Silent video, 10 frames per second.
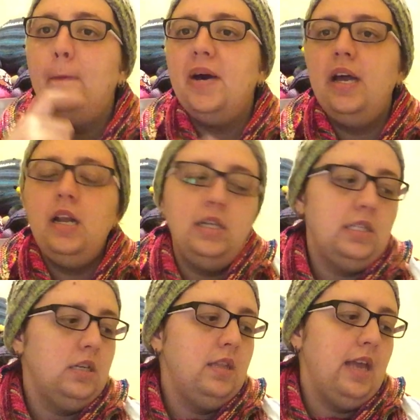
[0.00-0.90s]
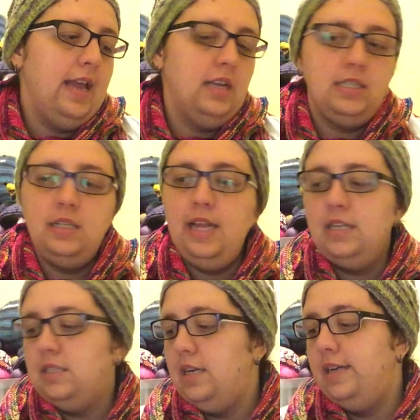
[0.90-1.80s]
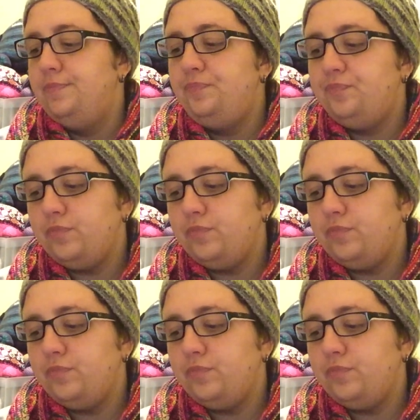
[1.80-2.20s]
But until then, until next time,